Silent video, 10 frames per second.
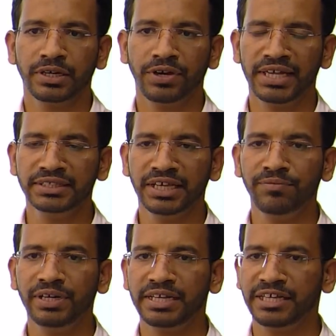
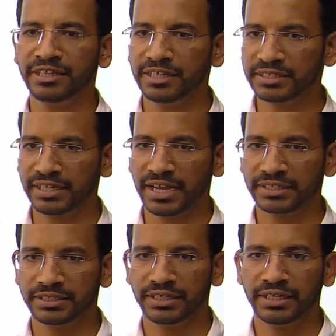Enzyme working in this
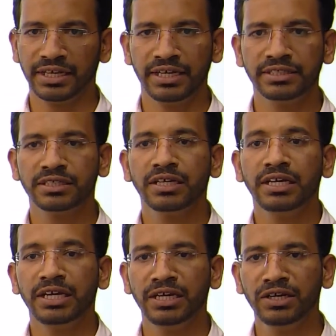reaction is
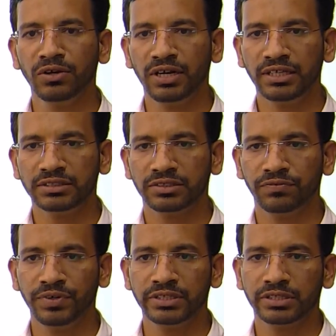enolase,
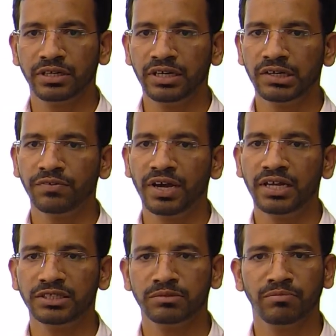which
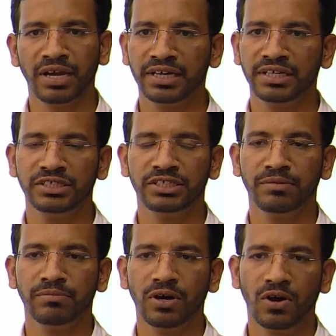requires
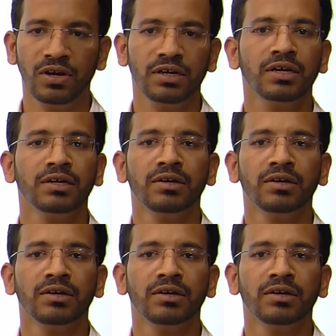magnesium or